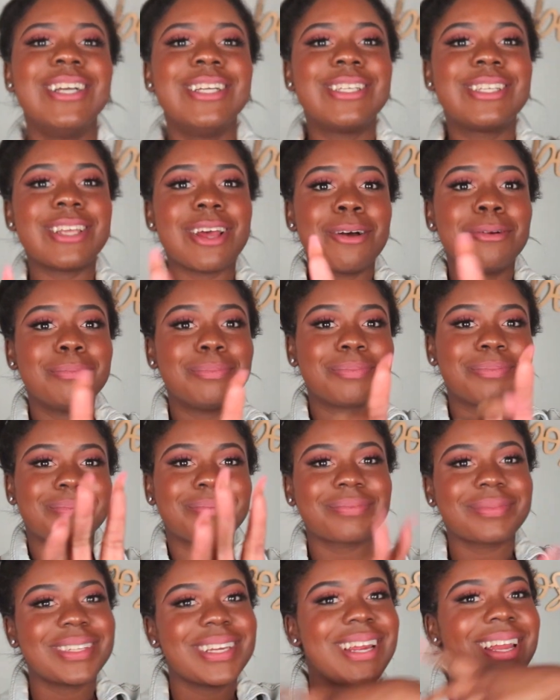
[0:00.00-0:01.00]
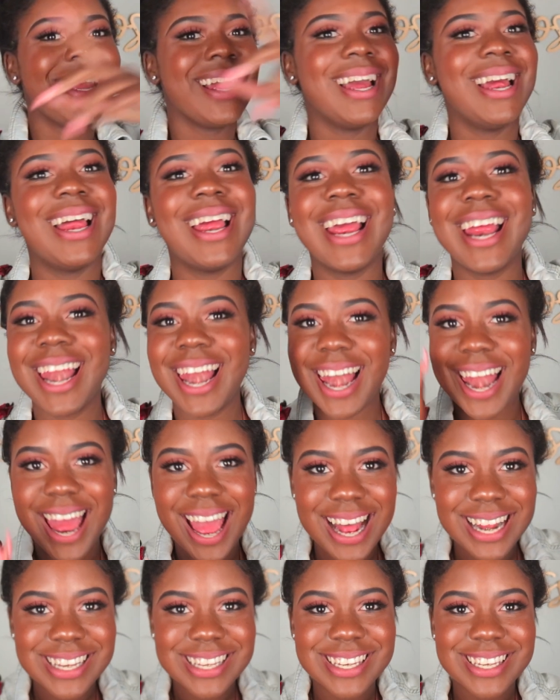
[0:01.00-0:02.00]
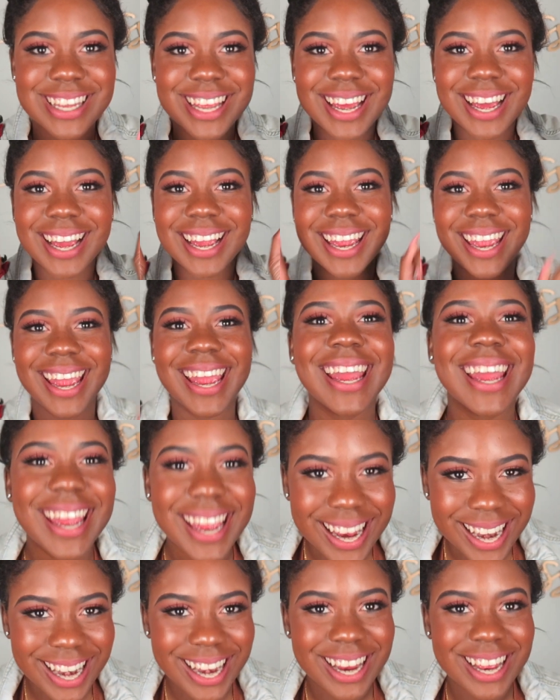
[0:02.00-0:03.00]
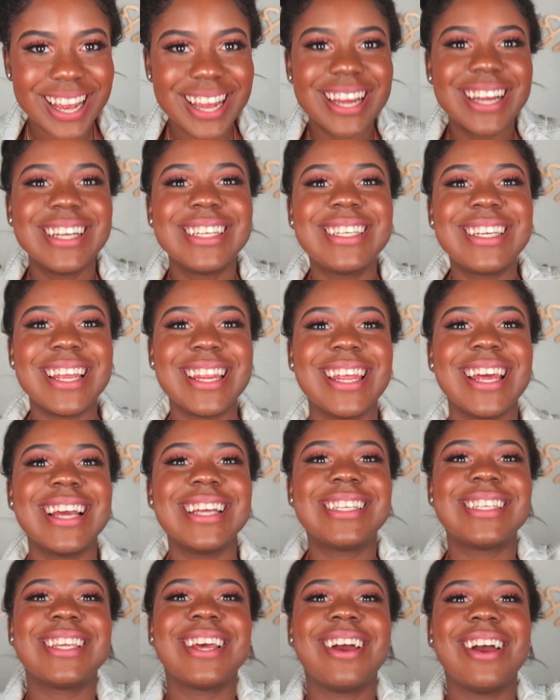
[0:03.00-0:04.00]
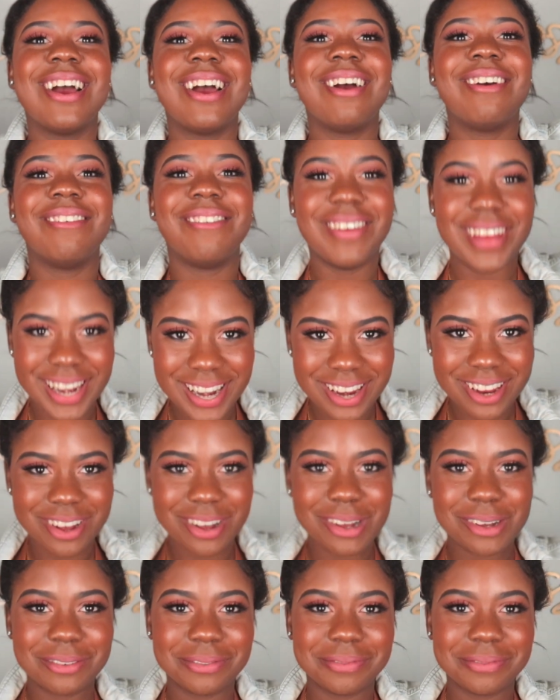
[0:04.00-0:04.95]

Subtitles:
So let's get into this video.